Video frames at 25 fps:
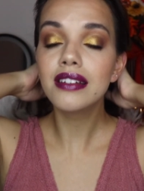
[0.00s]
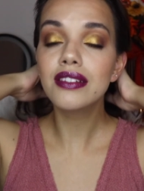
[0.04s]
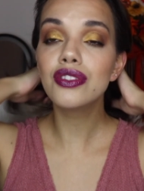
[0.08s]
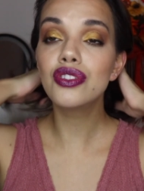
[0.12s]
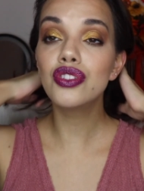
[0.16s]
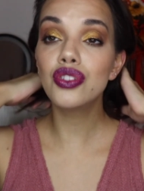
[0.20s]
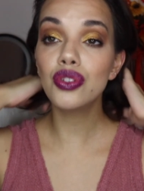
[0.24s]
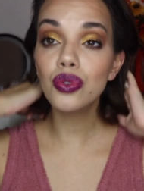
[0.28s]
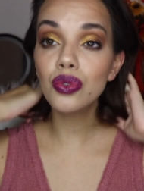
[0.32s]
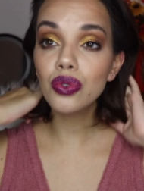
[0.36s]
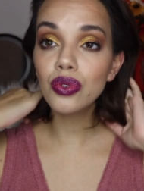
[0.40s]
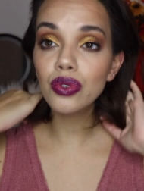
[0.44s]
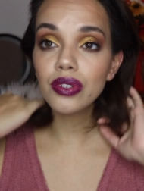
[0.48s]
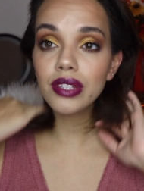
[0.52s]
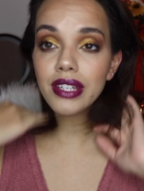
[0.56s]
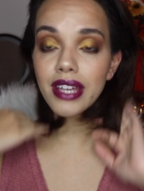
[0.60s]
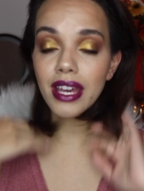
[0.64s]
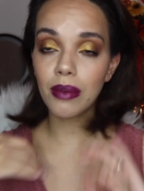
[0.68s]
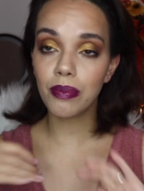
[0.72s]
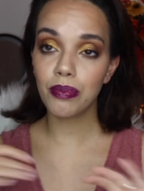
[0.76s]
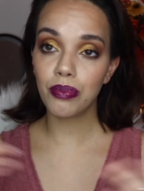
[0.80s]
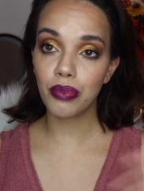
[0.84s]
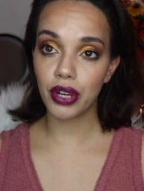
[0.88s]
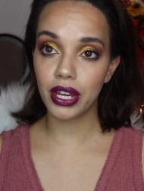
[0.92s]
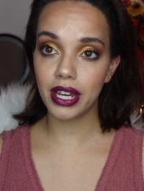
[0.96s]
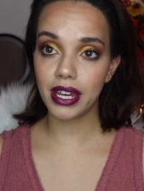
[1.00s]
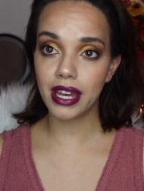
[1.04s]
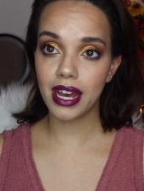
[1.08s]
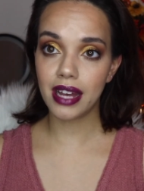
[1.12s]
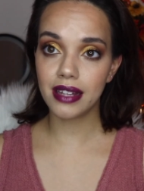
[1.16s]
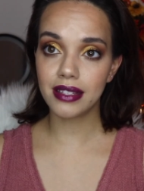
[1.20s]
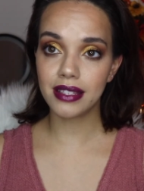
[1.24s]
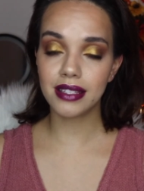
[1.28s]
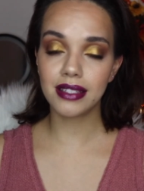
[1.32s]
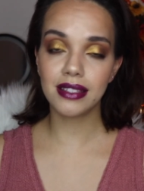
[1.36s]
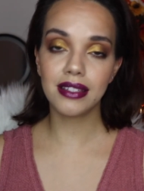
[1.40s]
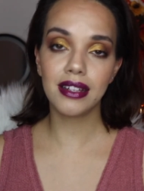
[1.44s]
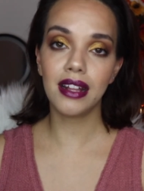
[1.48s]
do get
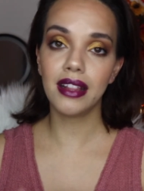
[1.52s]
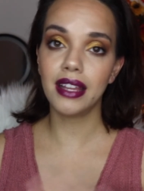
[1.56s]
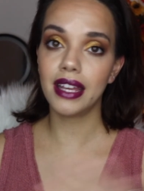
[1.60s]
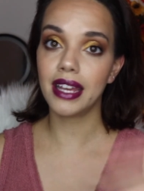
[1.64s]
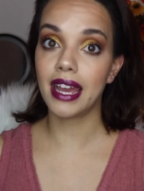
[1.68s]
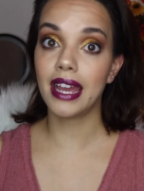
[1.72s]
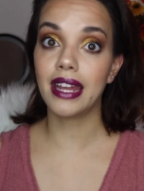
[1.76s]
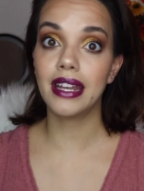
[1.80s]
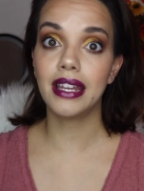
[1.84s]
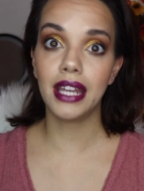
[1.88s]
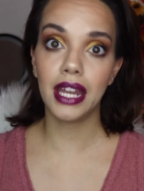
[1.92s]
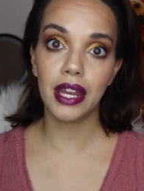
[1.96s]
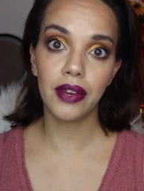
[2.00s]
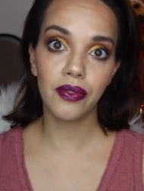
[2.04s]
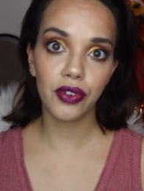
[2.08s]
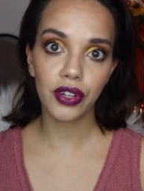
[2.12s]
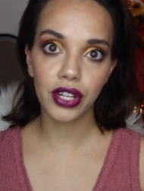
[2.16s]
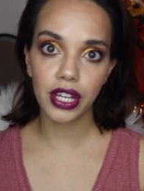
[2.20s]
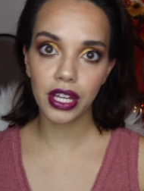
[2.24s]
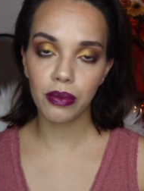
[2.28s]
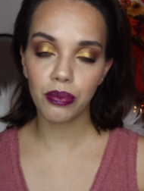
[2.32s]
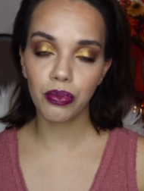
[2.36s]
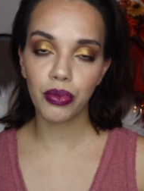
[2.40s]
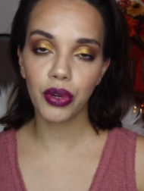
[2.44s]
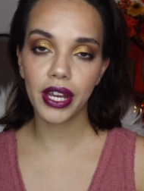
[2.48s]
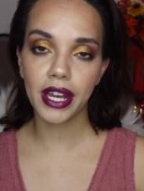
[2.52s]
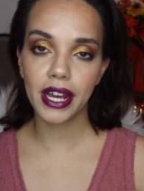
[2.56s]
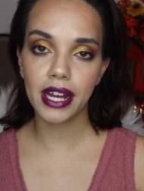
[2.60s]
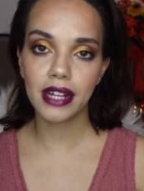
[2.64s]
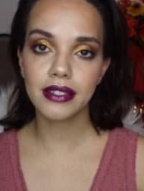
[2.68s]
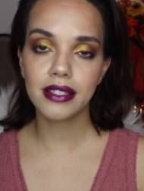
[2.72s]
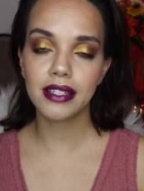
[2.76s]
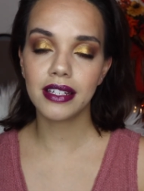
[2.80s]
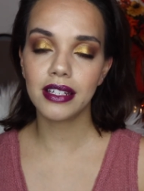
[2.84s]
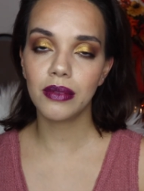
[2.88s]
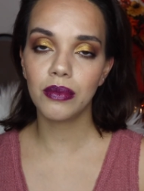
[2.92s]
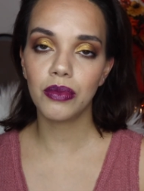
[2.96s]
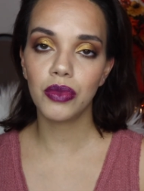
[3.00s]
breakouts. It's not like I never get
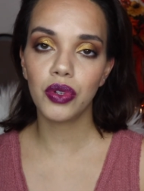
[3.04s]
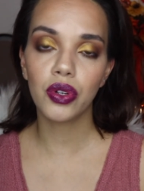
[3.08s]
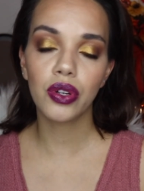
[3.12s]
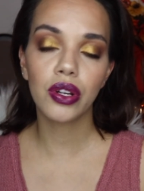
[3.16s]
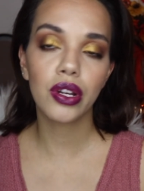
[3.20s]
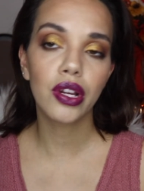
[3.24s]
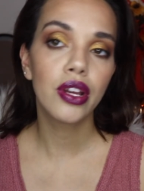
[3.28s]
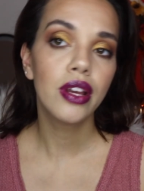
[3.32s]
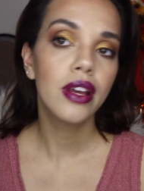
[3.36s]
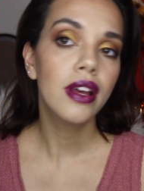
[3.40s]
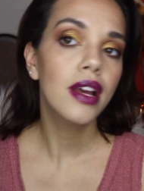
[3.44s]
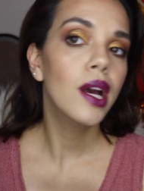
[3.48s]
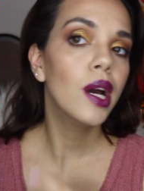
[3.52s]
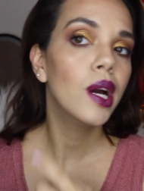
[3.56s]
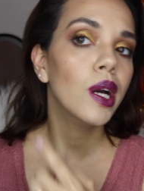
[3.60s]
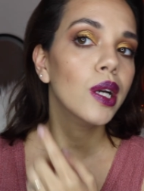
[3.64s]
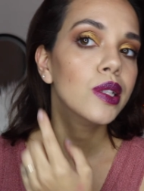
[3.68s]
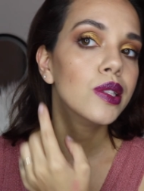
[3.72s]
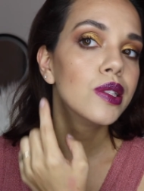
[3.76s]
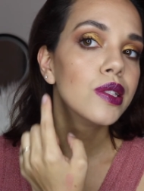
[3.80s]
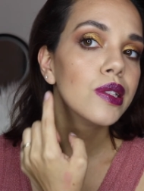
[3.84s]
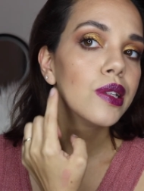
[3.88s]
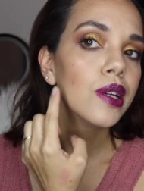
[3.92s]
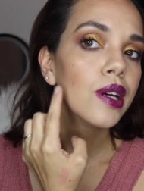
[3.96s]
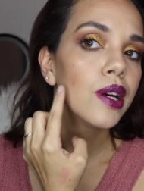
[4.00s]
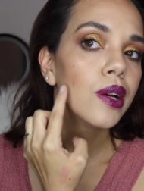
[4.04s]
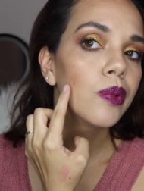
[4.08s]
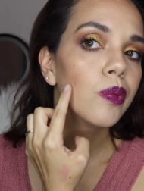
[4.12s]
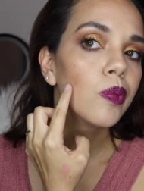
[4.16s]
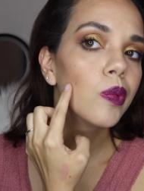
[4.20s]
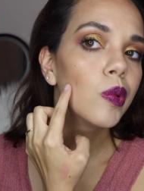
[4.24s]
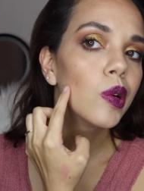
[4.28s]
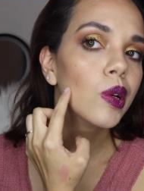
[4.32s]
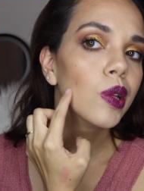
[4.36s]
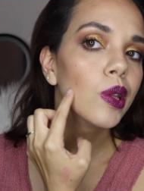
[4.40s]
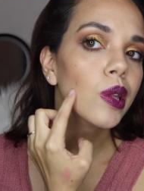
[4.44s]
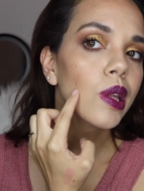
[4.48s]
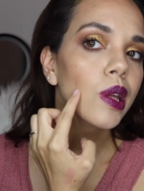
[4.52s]
breakouts anymore. I did have
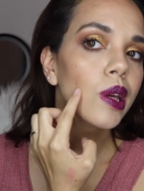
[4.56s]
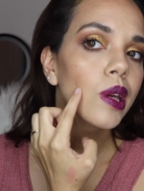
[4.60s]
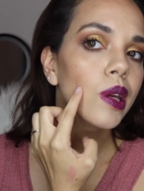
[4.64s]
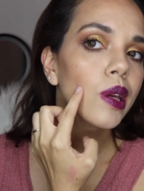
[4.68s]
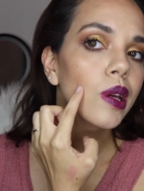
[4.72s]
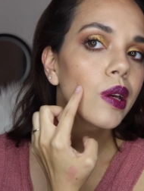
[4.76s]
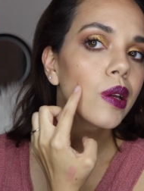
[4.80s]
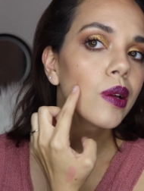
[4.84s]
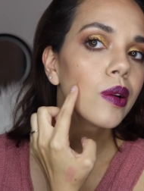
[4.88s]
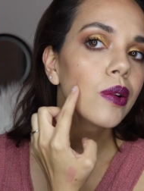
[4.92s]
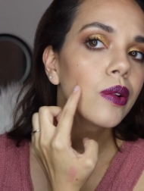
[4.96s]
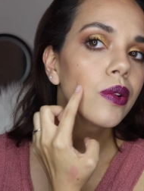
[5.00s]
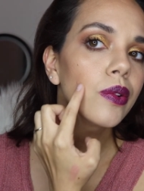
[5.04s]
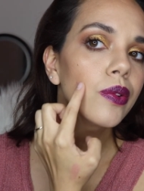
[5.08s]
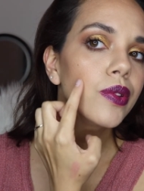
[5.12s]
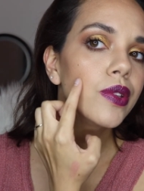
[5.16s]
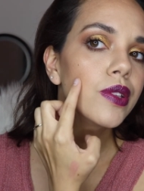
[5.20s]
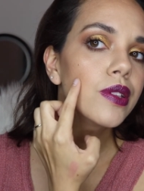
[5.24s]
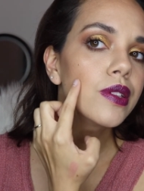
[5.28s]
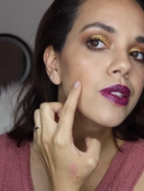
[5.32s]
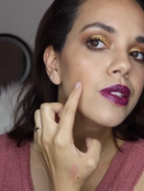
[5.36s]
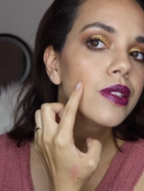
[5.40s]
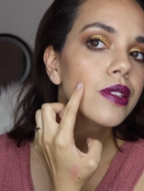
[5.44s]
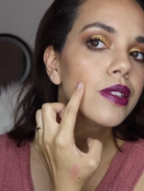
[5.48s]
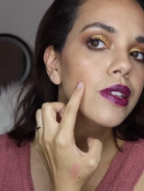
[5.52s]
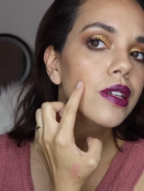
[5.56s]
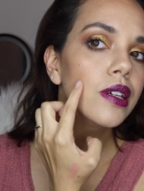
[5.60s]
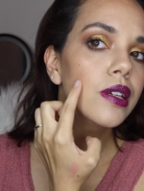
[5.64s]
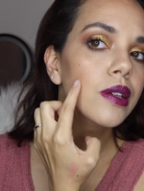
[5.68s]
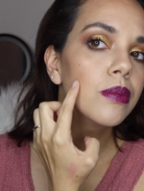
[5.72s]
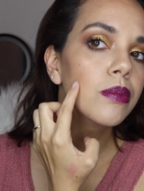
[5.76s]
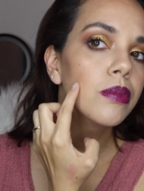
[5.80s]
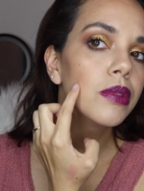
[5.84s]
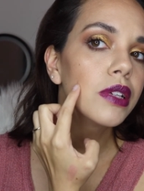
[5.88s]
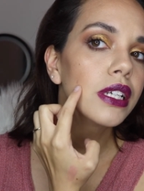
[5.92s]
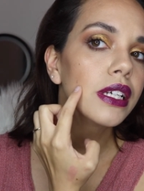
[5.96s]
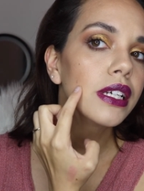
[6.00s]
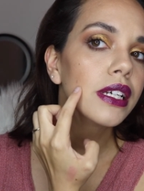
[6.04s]
one, like, I don't know if you can see
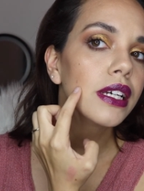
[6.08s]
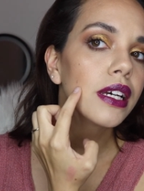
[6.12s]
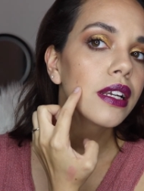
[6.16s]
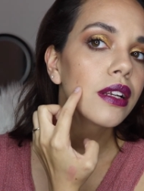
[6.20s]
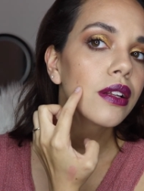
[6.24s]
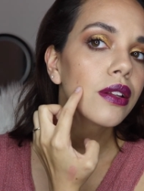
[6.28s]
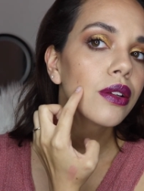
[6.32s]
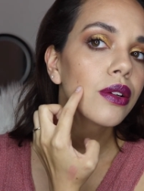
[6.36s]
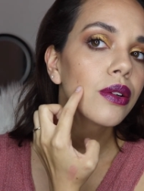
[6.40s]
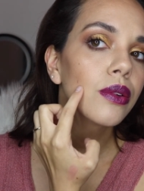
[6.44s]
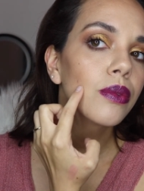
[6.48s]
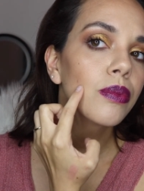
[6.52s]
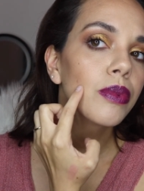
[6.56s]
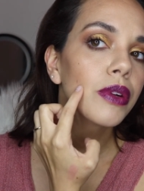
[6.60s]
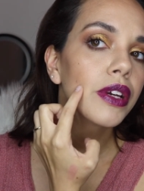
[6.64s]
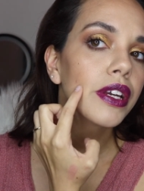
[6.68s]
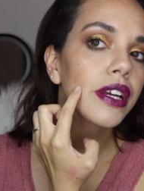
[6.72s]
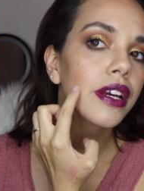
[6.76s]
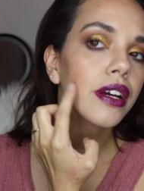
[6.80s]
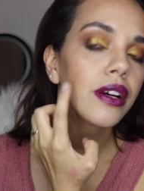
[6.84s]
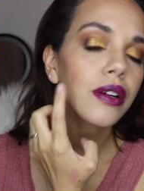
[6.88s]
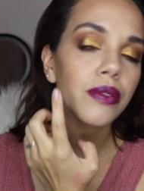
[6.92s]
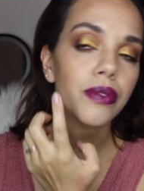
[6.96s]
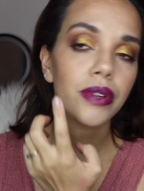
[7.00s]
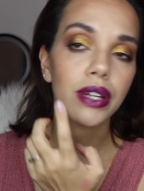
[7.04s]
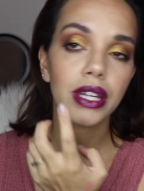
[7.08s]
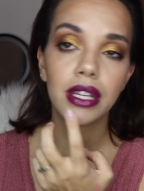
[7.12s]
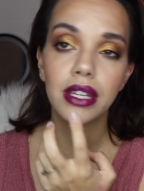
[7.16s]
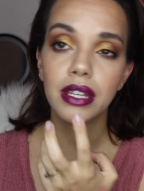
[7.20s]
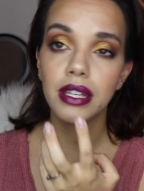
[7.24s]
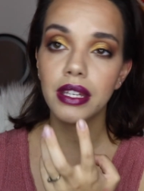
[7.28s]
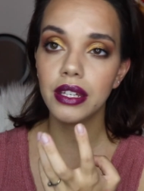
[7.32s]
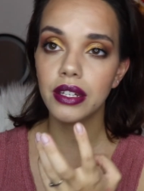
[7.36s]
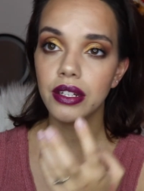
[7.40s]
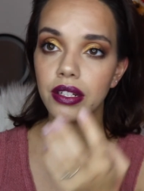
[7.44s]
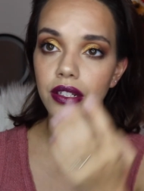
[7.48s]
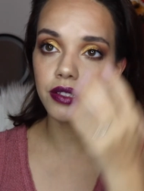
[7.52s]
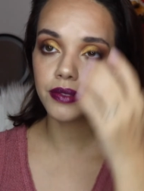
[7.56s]
it, but I had a little breakout right
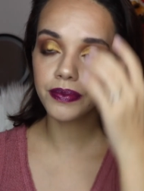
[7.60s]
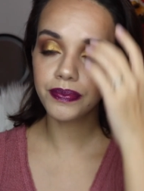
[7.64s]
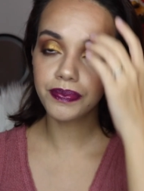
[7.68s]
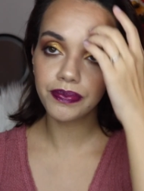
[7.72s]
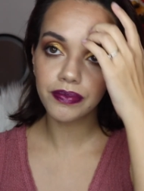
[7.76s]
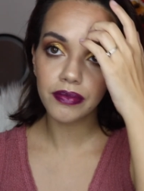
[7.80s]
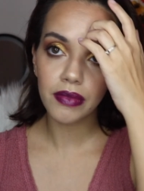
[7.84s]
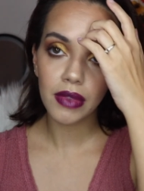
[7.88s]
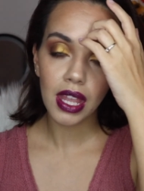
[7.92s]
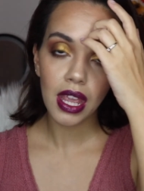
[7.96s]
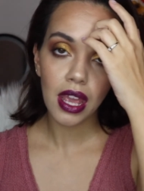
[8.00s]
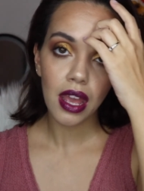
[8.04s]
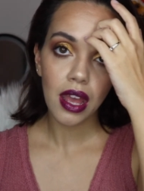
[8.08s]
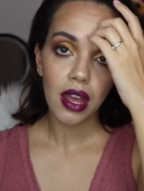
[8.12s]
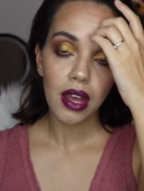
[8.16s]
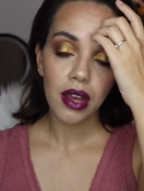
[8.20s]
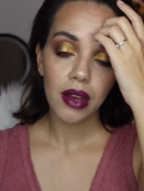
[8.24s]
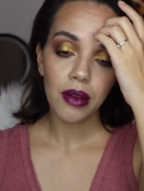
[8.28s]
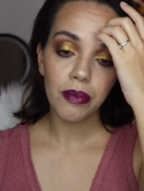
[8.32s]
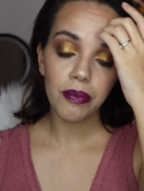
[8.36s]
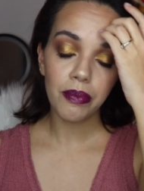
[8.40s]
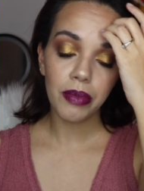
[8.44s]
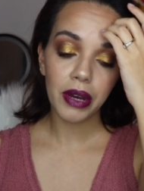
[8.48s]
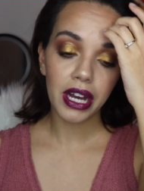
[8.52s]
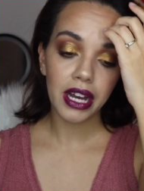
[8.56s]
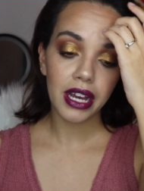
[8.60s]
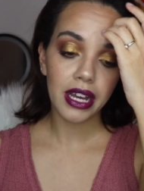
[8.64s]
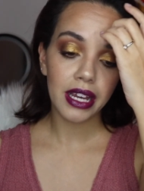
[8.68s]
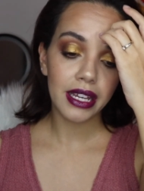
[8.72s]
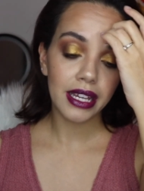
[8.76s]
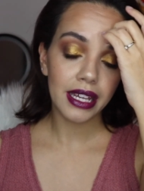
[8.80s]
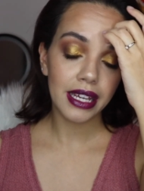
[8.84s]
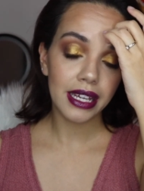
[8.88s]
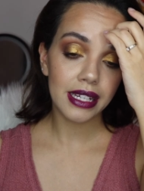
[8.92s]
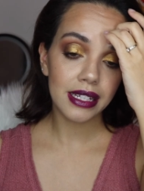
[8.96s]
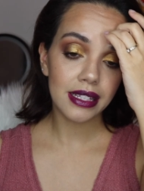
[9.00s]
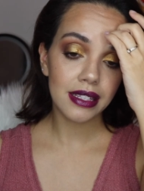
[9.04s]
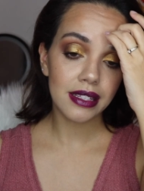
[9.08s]
here, but
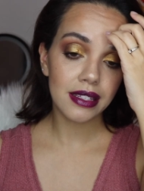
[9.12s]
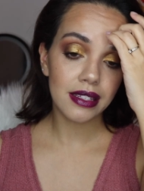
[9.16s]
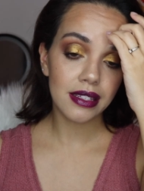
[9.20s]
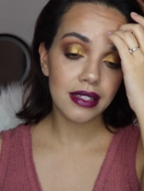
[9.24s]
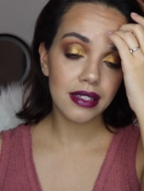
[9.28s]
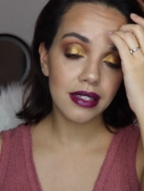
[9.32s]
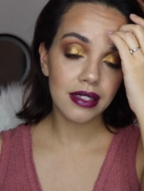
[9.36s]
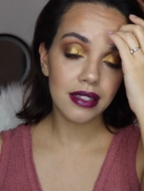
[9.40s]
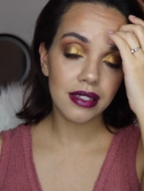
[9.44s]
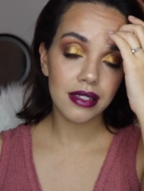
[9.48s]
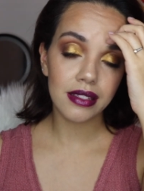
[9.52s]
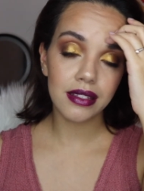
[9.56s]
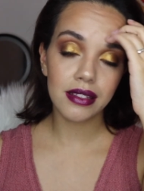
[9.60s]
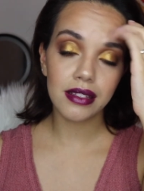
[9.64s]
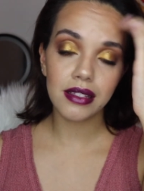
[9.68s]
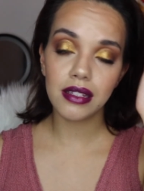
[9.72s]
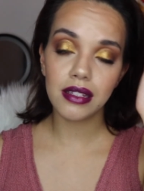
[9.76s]
it's